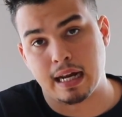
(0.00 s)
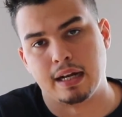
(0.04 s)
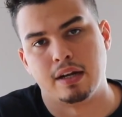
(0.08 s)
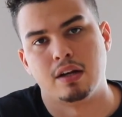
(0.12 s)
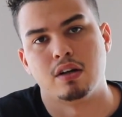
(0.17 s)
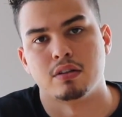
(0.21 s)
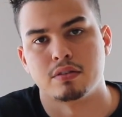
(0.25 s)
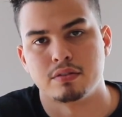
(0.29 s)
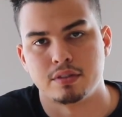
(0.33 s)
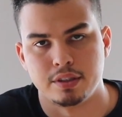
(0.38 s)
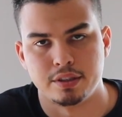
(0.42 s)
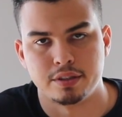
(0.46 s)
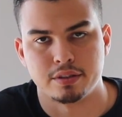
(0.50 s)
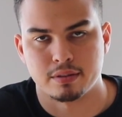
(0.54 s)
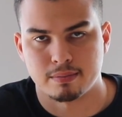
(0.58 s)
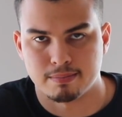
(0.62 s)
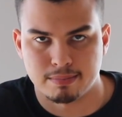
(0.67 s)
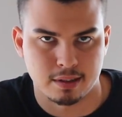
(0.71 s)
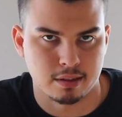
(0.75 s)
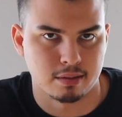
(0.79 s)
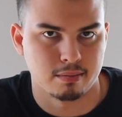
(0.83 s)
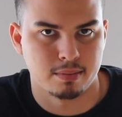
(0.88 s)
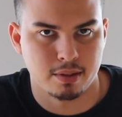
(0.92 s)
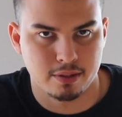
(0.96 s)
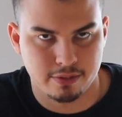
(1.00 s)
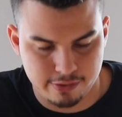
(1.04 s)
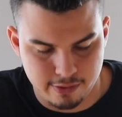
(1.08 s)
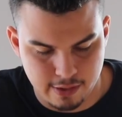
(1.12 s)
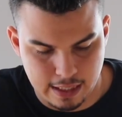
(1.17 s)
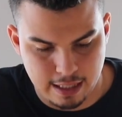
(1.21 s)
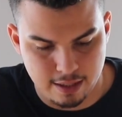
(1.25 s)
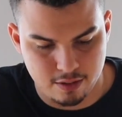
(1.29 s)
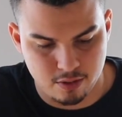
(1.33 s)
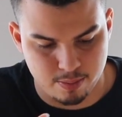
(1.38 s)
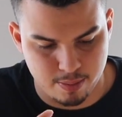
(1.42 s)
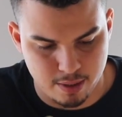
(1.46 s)
know he's supposed to be
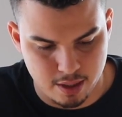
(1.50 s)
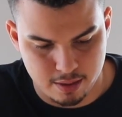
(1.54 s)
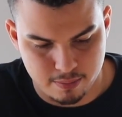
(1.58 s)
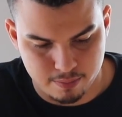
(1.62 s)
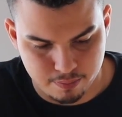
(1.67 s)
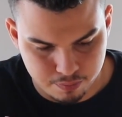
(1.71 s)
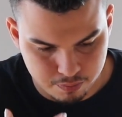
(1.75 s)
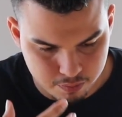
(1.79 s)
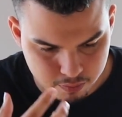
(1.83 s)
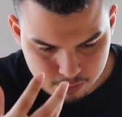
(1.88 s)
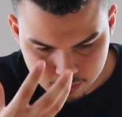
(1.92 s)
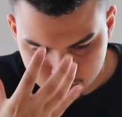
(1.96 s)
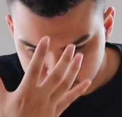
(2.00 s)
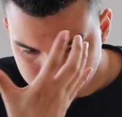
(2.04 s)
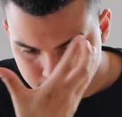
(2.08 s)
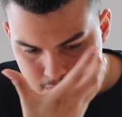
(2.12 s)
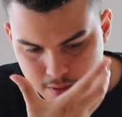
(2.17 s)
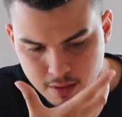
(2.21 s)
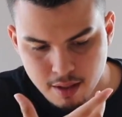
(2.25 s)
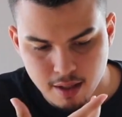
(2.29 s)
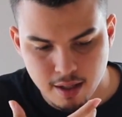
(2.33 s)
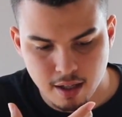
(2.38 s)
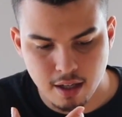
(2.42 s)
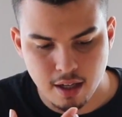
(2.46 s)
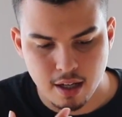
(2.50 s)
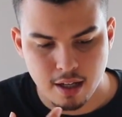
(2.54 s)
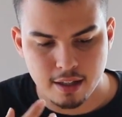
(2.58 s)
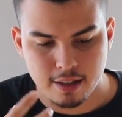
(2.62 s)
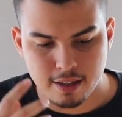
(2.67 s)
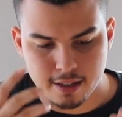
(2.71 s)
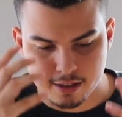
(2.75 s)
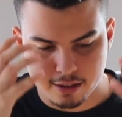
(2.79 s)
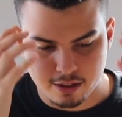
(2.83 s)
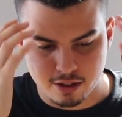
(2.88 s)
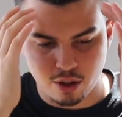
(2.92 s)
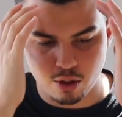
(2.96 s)
flames, but
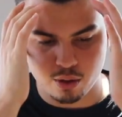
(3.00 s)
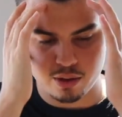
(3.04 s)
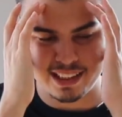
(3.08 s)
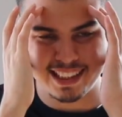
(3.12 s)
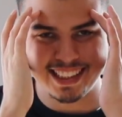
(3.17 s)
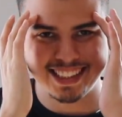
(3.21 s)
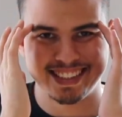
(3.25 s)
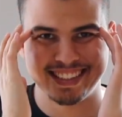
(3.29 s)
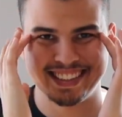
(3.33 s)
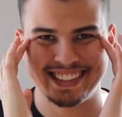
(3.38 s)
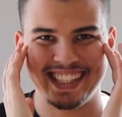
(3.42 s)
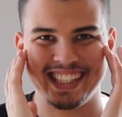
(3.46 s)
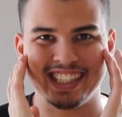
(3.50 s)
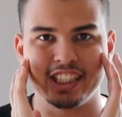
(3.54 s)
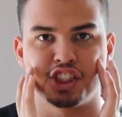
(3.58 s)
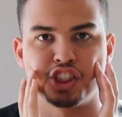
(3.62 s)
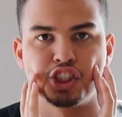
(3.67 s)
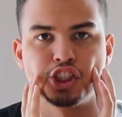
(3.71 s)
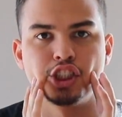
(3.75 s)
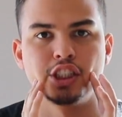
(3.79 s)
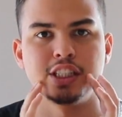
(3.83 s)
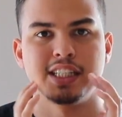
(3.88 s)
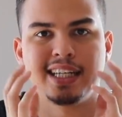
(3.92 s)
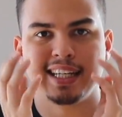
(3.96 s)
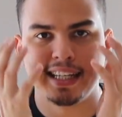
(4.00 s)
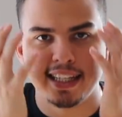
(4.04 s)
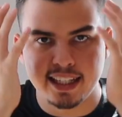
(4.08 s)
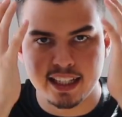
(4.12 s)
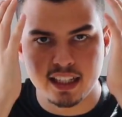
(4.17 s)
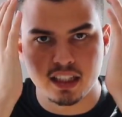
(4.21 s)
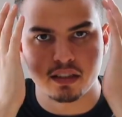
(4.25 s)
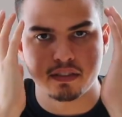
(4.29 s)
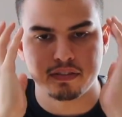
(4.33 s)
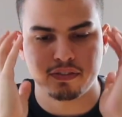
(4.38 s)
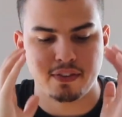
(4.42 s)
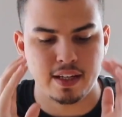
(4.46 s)
there's no distinction in
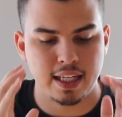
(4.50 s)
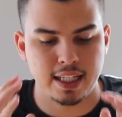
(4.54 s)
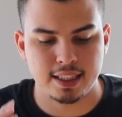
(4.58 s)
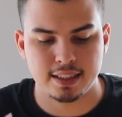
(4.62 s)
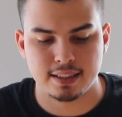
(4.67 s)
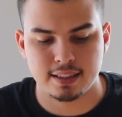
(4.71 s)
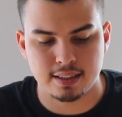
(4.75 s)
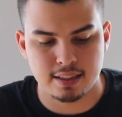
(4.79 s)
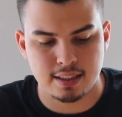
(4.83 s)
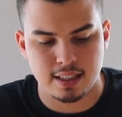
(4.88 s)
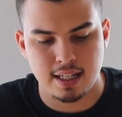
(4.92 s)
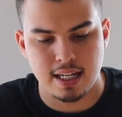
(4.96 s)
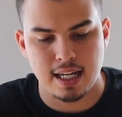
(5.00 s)
his face.